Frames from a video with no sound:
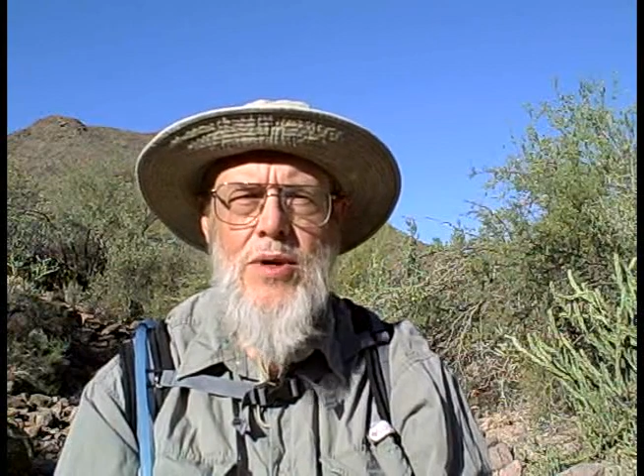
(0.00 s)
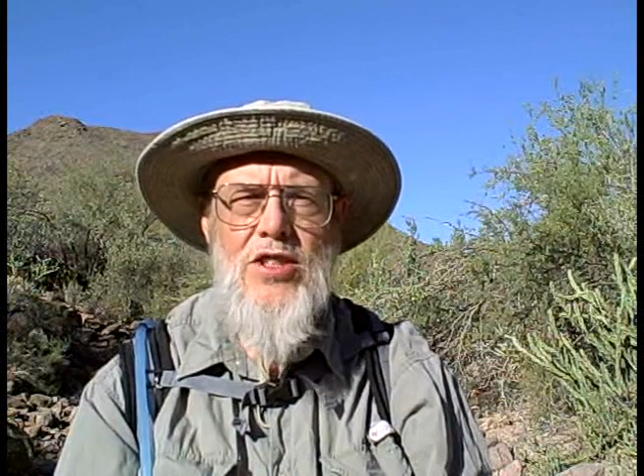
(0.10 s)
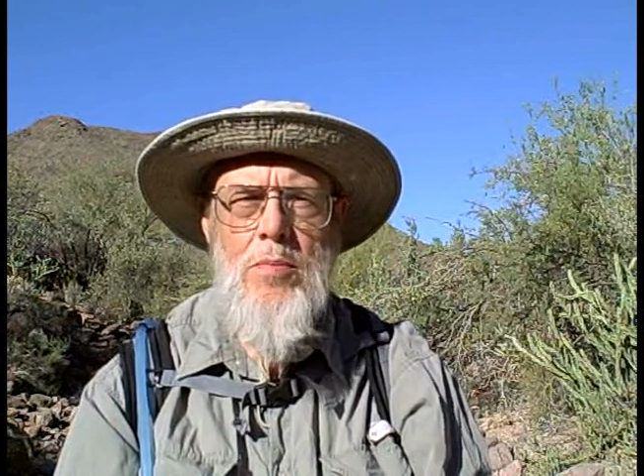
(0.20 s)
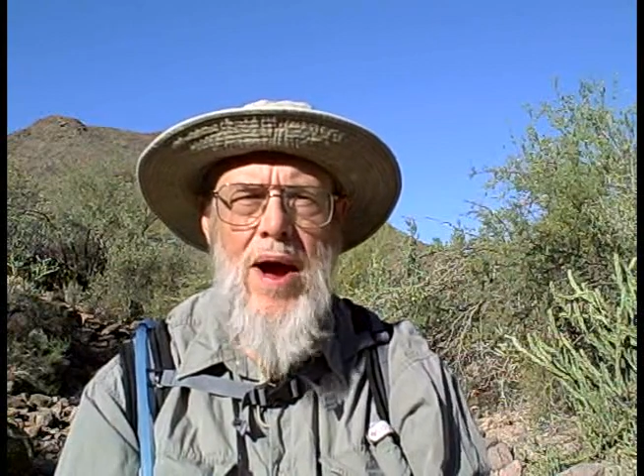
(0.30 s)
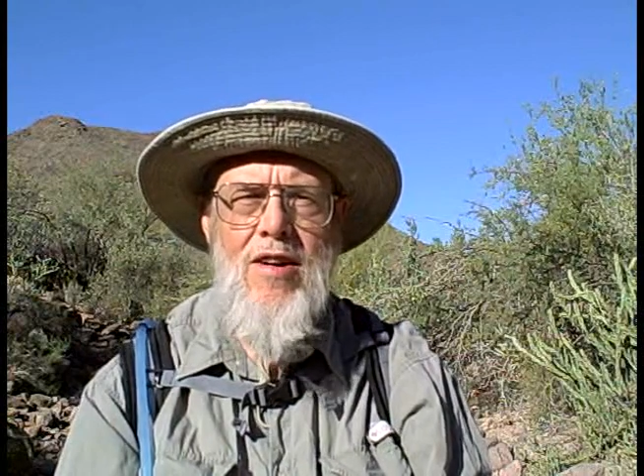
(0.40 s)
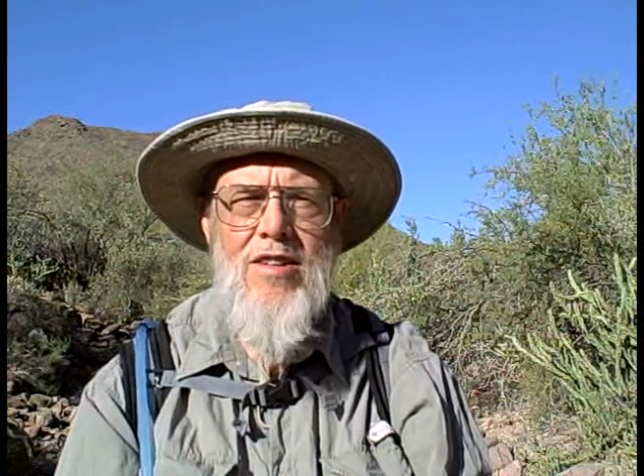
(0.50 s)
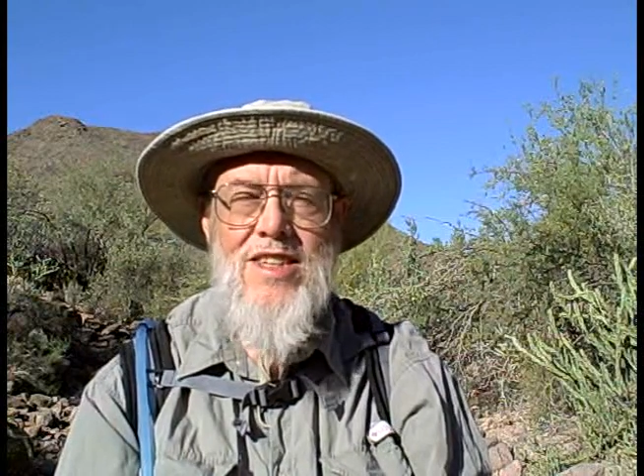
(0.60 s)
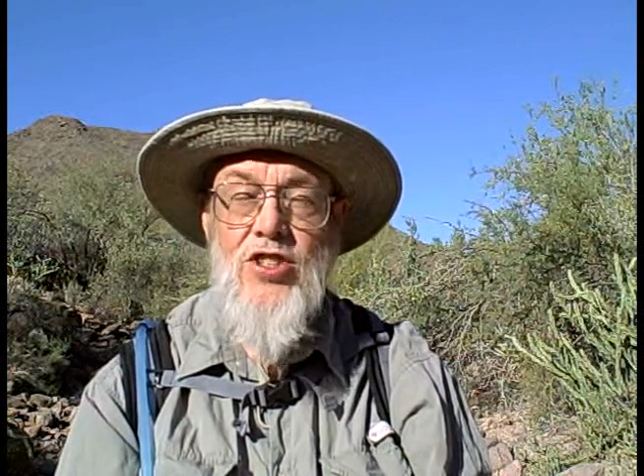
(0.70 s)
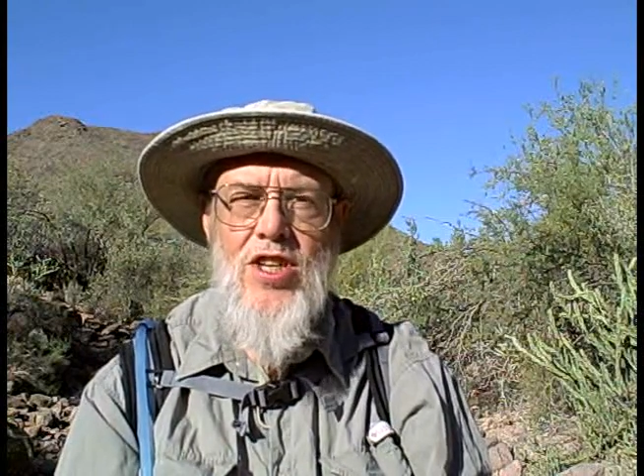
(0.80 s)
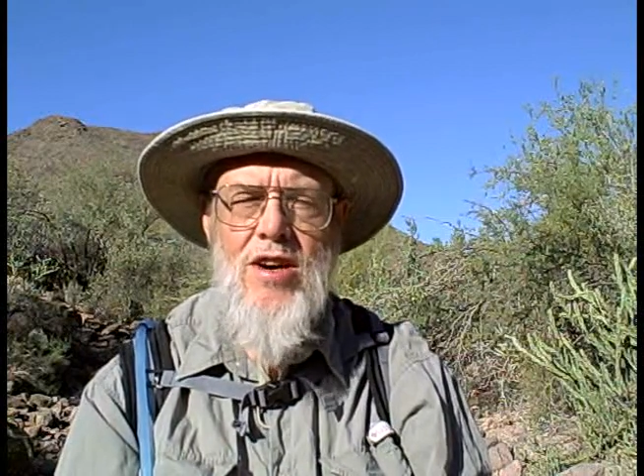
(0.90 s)
which
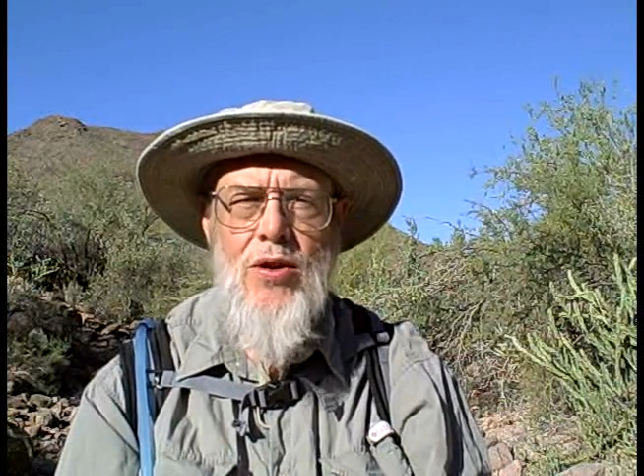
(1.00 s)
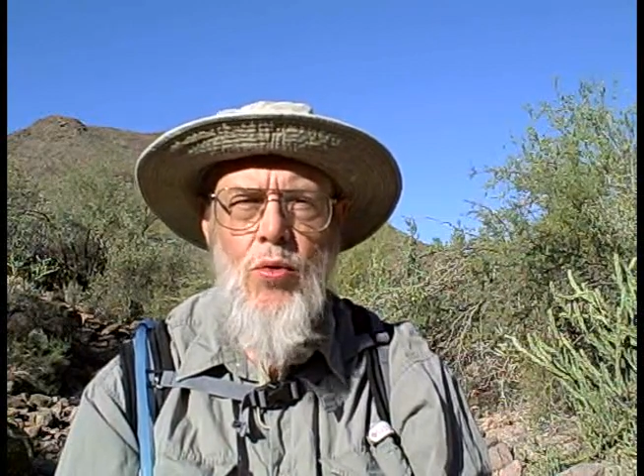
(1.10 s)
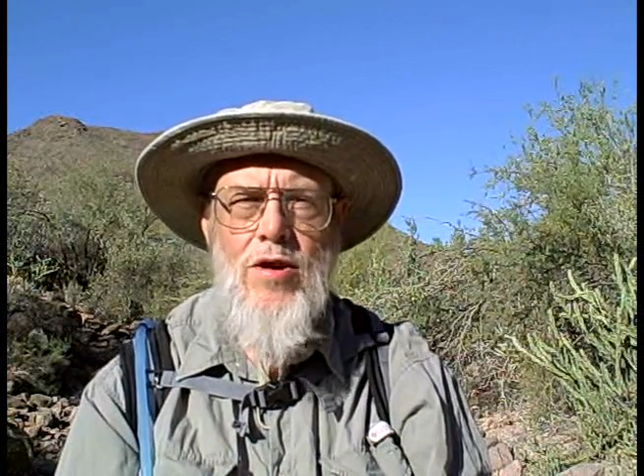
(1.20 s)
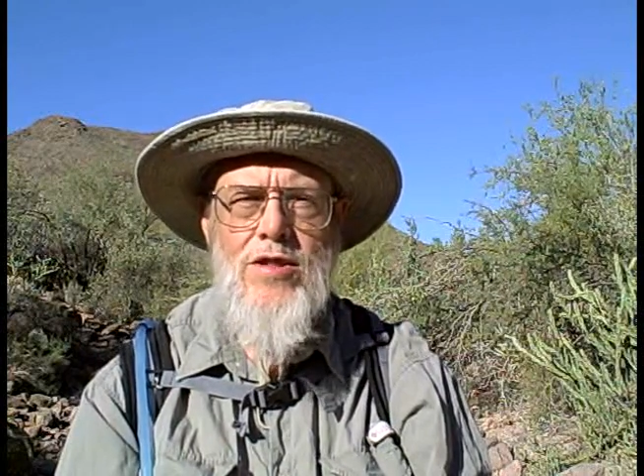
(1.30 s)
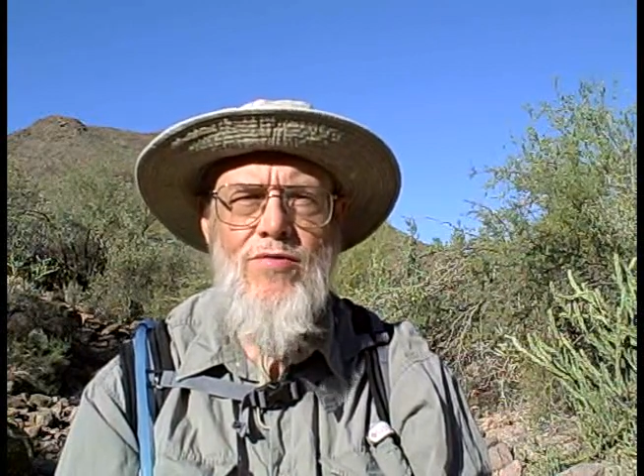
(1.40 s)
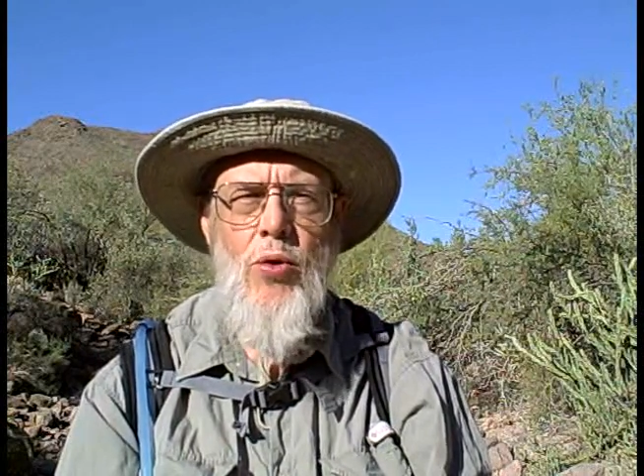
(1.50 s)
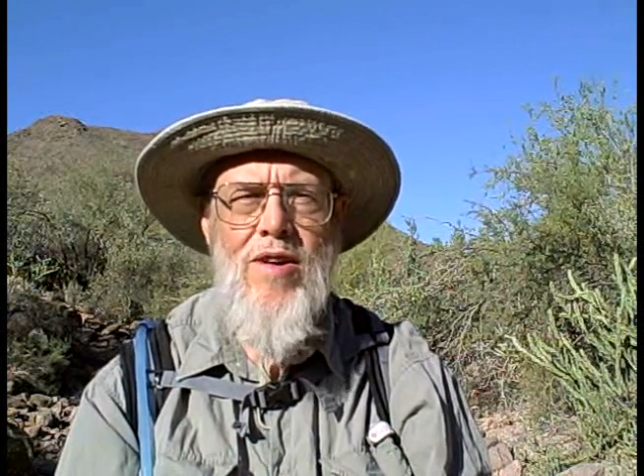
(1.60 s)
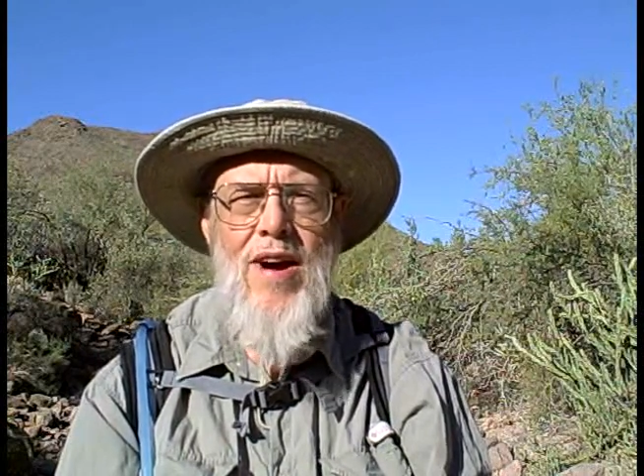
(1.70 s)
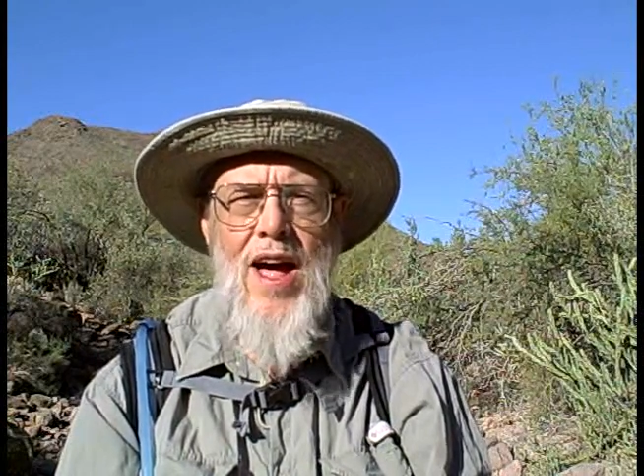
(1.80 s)
apparently Shion works for,